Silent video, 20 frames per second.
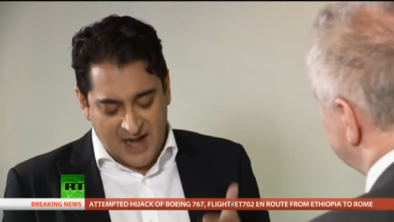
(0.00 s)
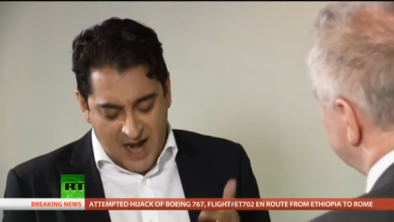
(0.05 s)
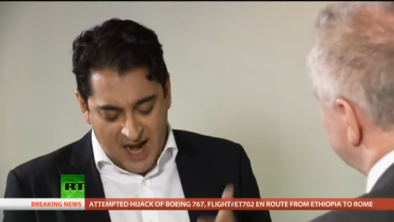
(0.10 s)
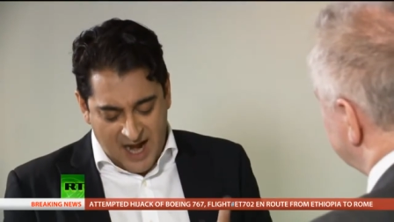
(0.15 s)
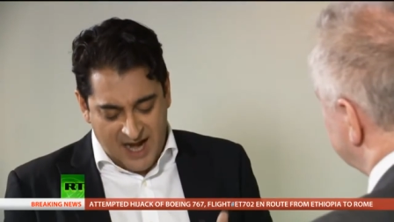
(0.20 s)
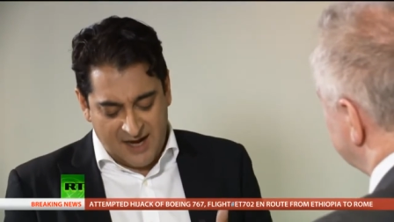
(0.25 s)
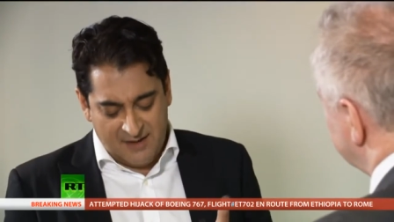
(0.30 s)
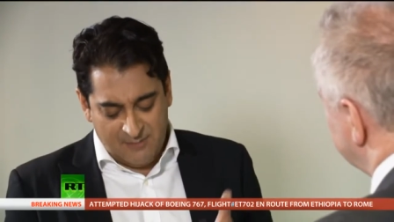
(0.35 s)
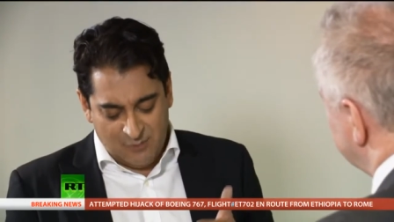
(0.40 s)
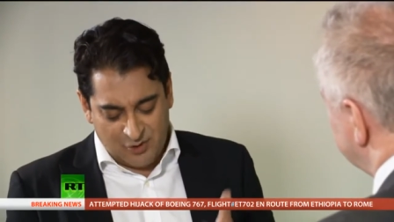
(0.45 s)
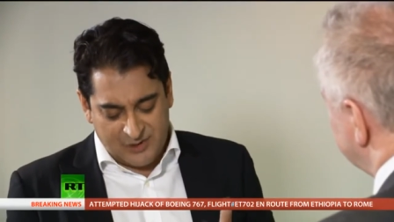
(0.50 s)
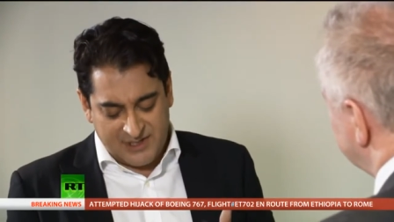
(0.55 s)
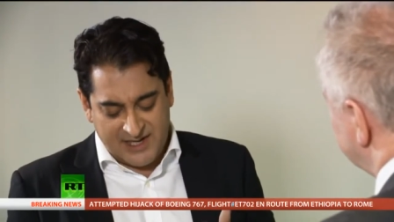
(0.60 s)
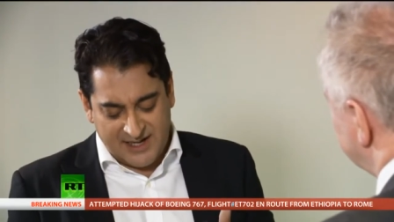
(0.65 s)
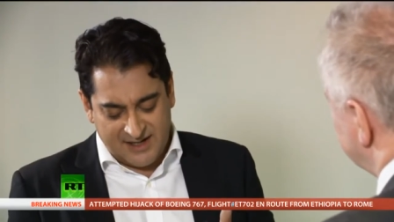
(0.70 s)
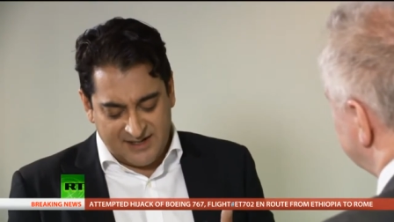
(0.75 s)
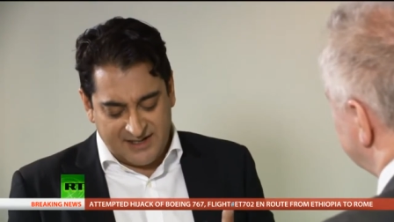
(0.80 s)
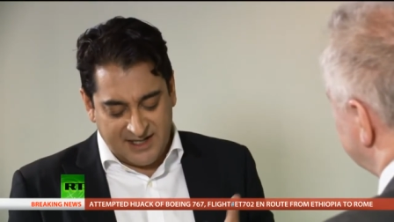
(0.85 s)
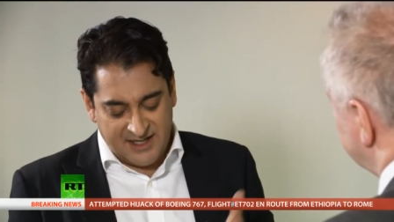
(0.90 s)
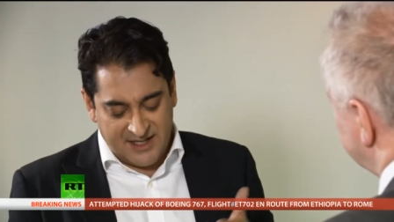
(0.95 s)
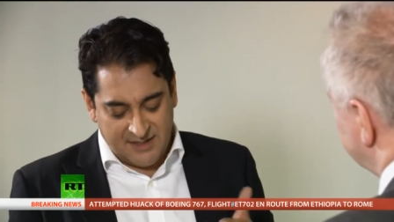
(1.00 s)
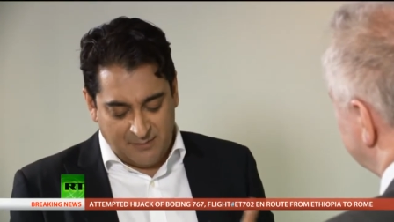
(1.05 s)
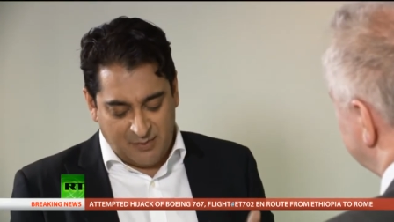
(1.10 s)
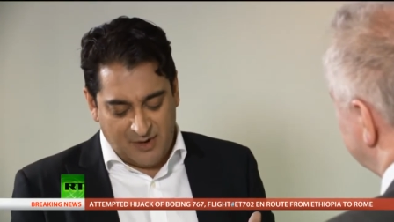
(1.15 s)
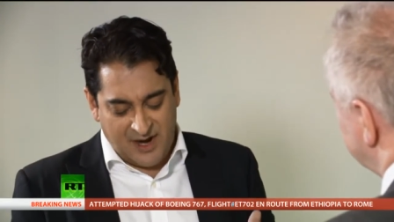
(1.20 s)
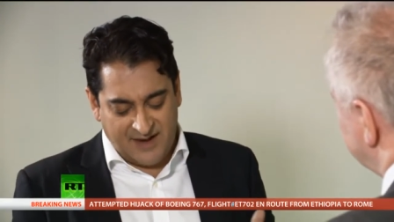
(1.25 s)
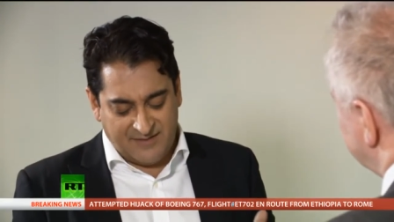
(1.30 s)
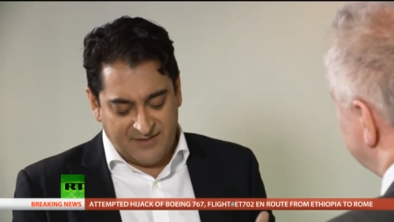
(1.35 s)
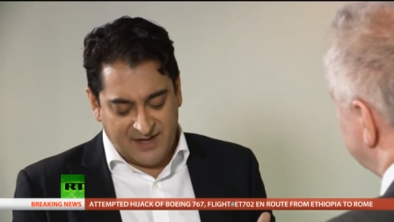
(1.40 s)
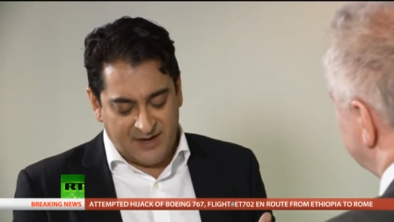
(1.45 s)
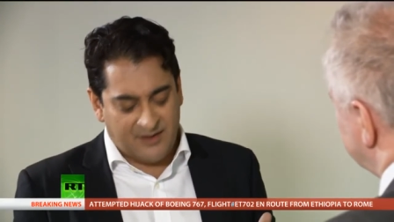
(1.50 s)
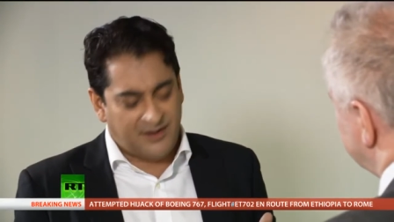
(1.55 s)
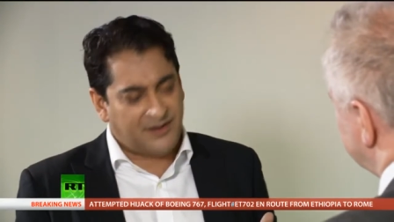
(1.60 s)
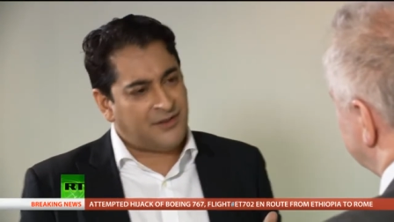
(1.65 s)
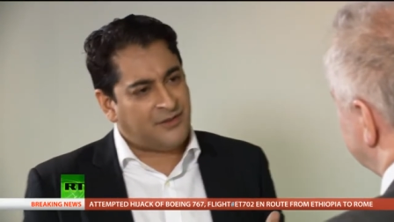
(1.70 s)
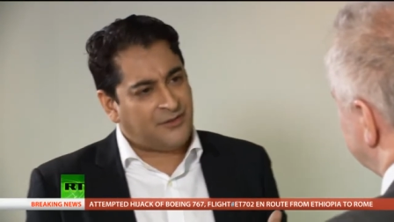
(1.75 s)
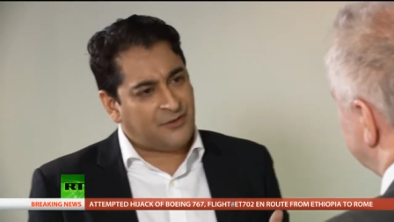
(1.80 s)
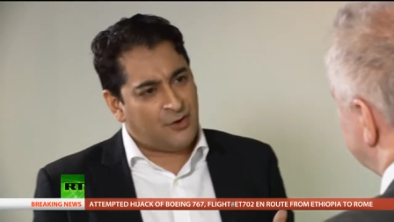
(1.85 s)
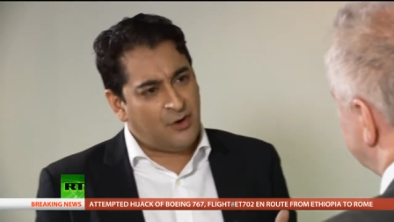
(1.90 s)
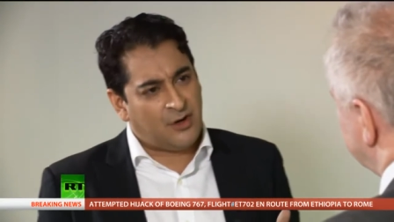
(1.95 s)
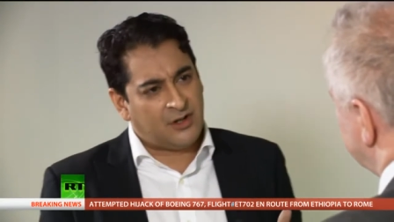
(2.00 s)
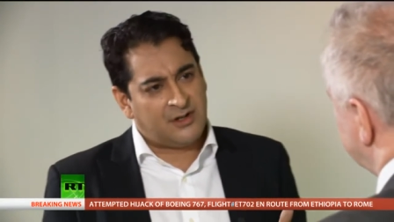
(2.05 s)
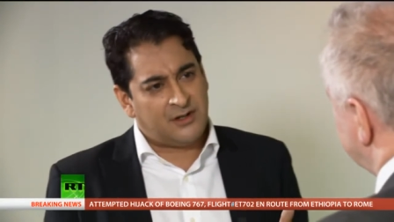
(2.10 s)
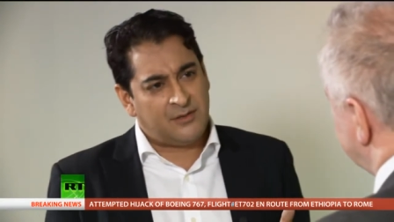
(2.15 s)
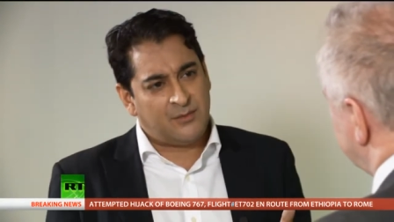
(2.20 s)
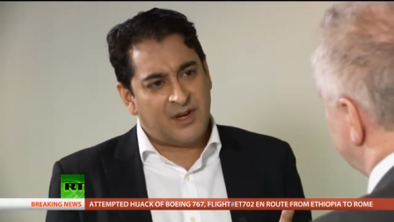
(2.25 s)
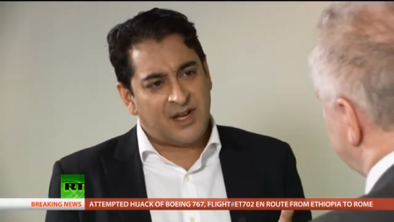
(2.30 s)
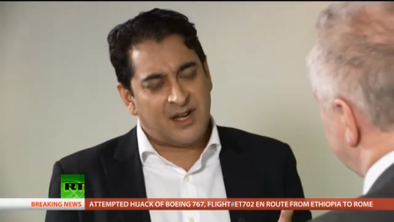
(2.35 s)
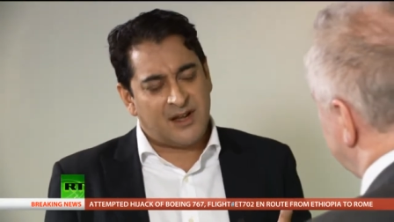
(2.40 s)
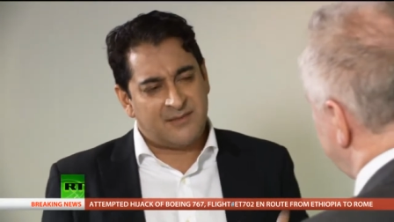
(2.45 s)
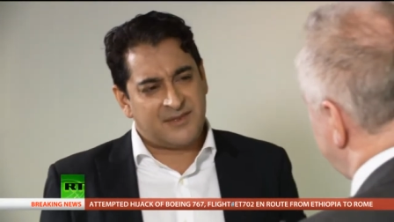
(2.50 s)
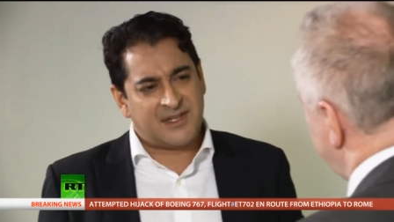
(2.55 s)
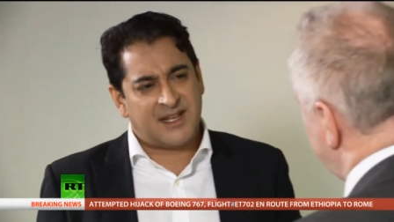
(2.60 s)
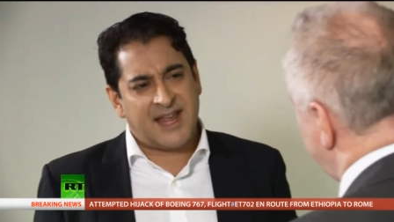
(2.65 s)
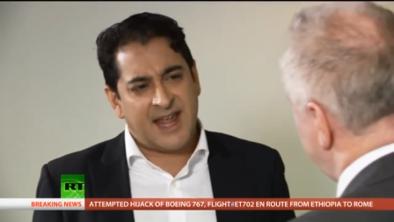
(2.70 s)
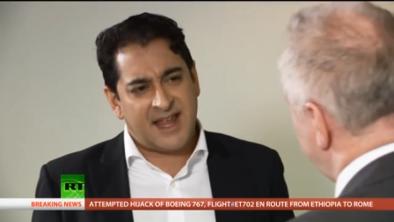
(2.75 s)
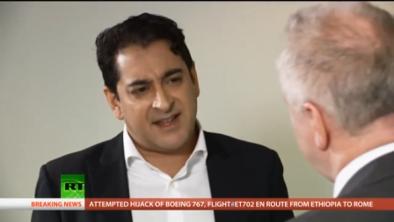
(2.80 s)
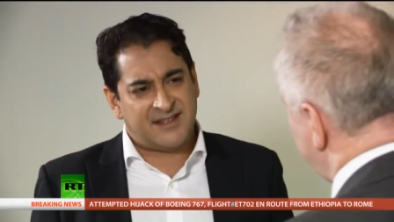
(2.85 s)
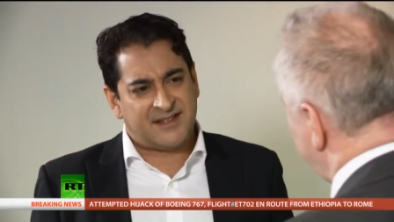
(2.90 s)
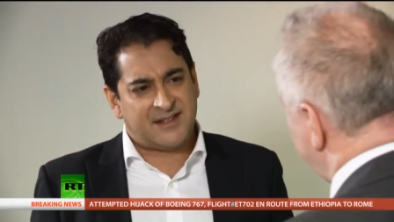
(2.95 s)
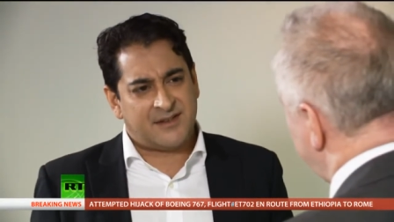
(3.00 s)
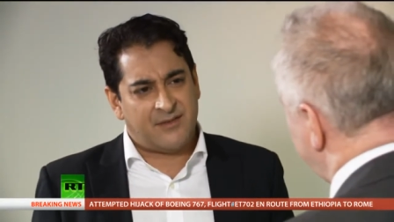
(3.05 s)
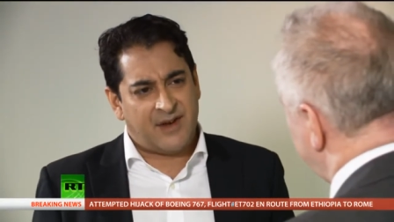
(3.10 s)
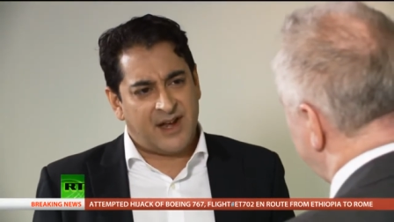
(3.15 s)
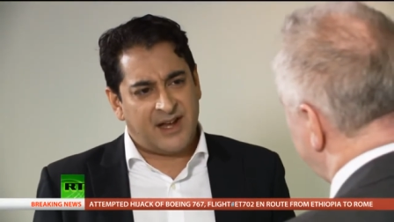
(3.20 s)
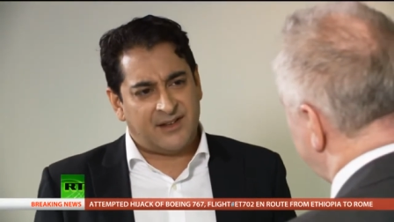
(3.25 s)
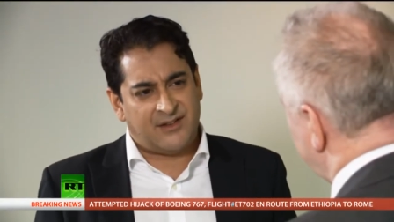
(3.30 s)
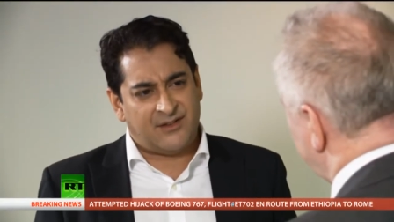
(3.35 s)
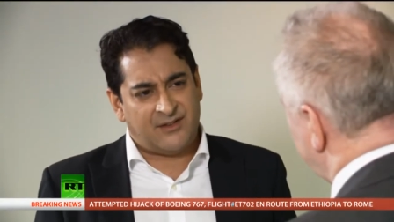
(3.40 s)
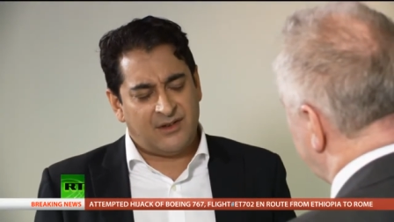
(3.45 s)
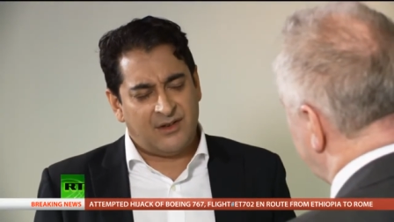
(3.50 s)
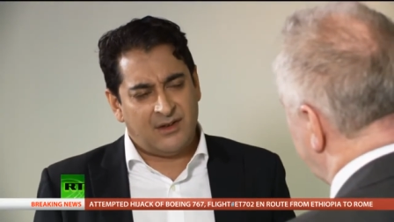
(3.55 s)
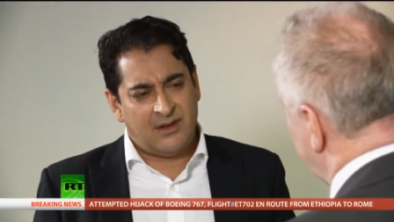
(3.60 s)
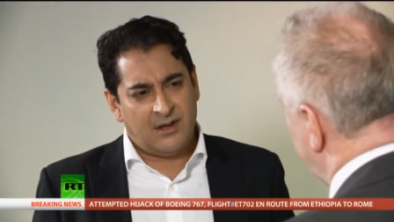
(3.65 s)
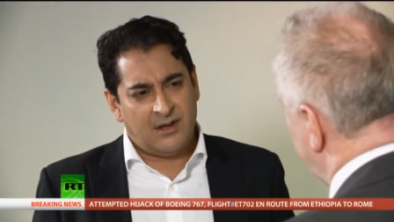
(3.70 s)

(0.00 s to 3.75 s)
higher mortality in deprived areas of Scotland when it comes to cancer rates?